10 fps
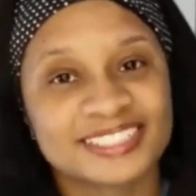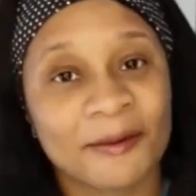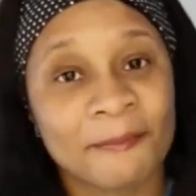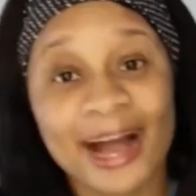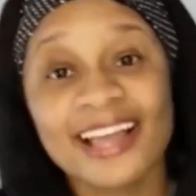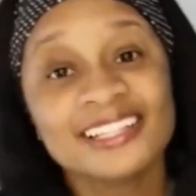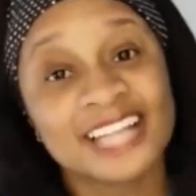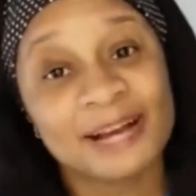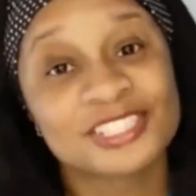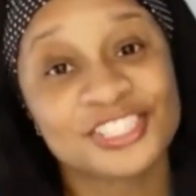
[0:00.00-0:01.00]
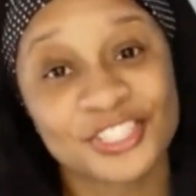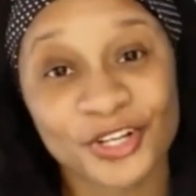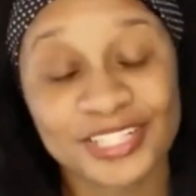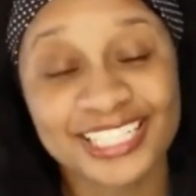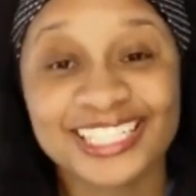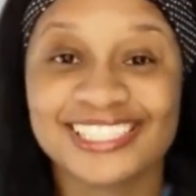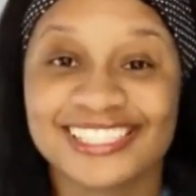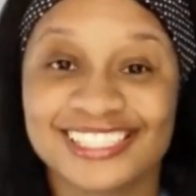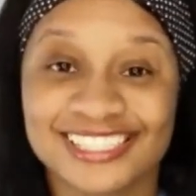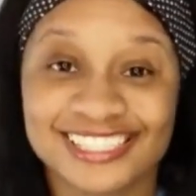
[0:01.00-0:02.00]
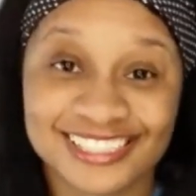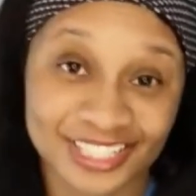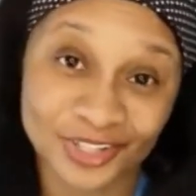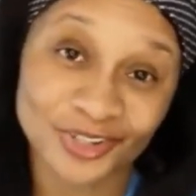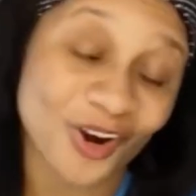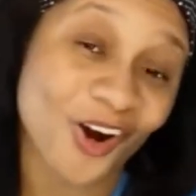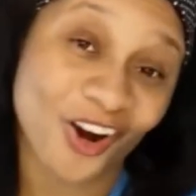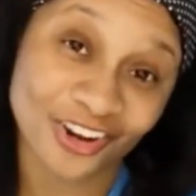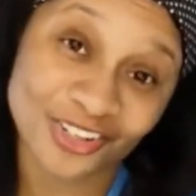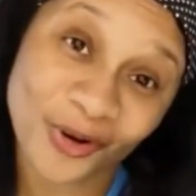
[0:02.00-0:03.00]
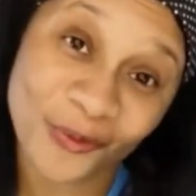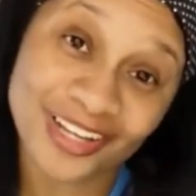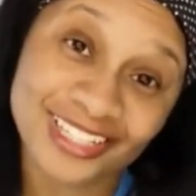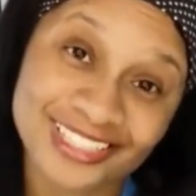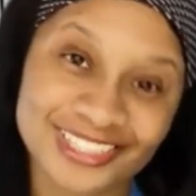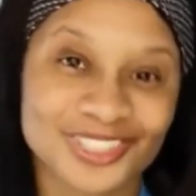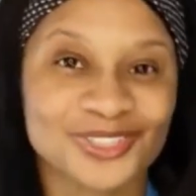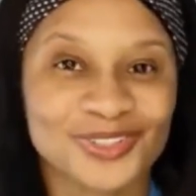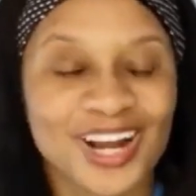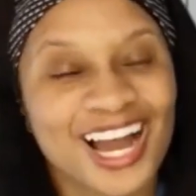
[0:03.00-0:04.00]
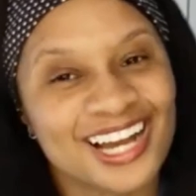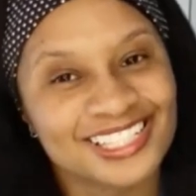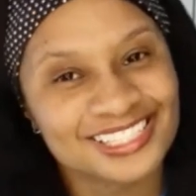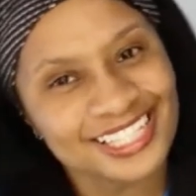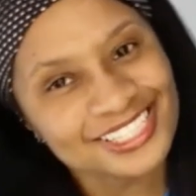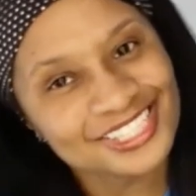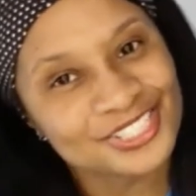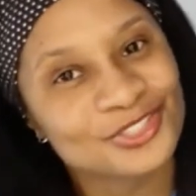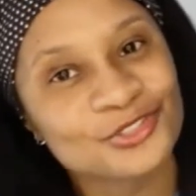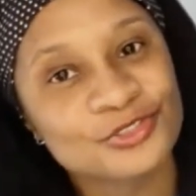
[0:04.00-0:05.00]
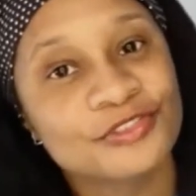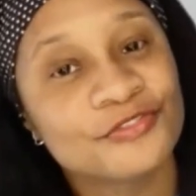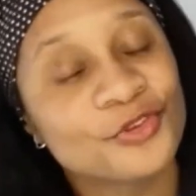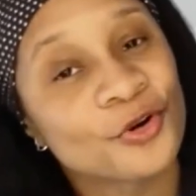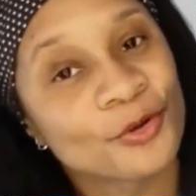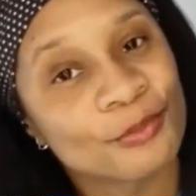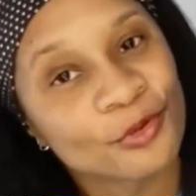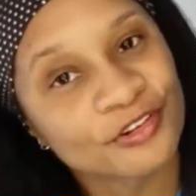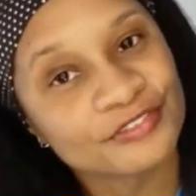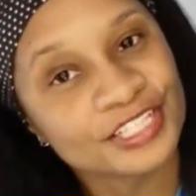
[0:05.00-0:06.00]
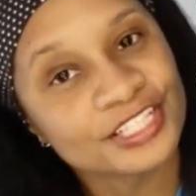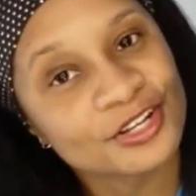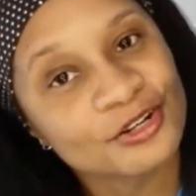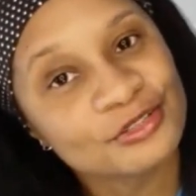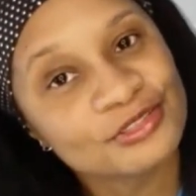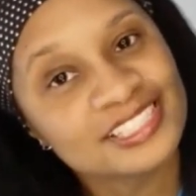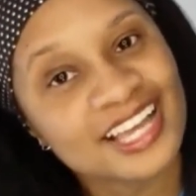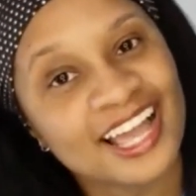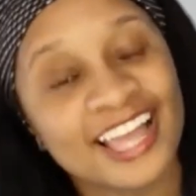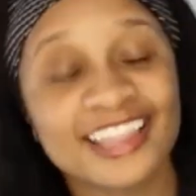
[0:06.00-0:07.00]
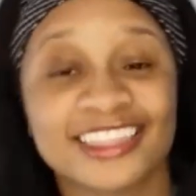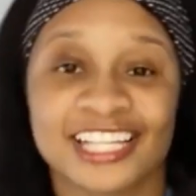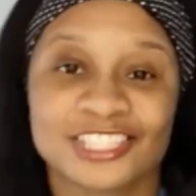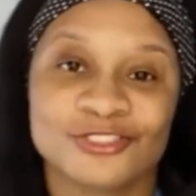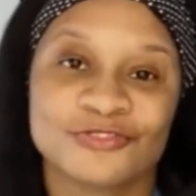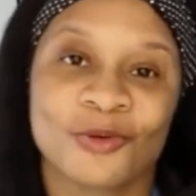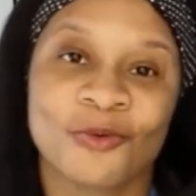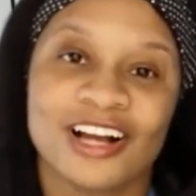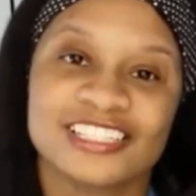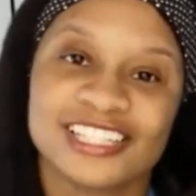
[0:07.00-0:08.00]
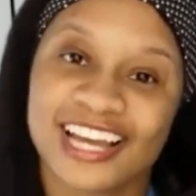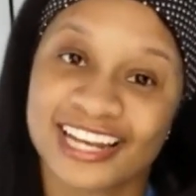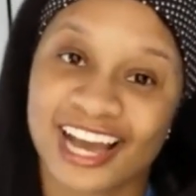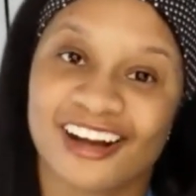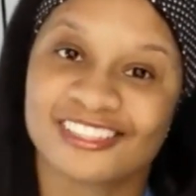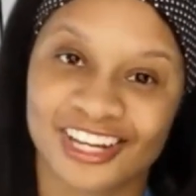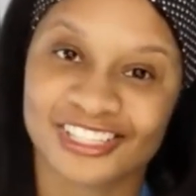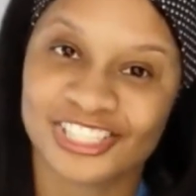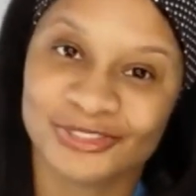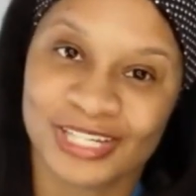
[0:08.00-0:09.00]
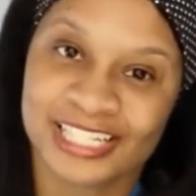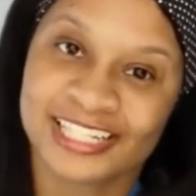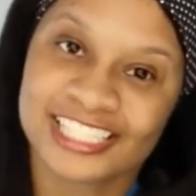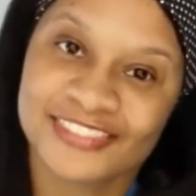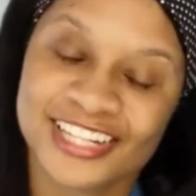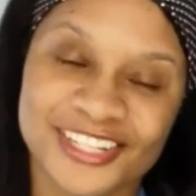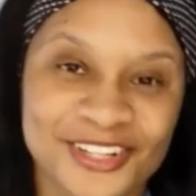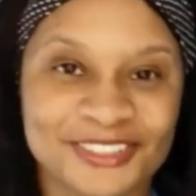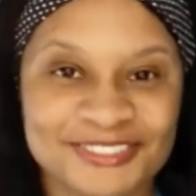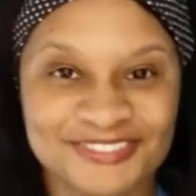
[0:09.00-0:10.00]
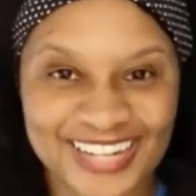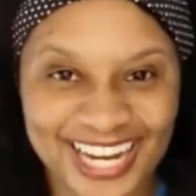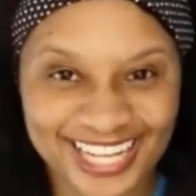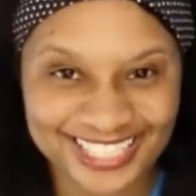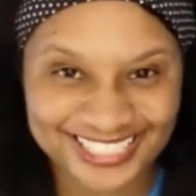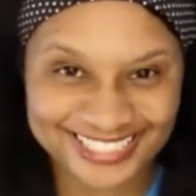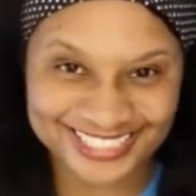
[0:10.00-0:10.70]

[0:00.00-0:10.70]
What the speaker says: My adoption journey is still ongoing, so stay tuned for more videos, and thank you for watching, and I'll talk to you in the next video. Bye.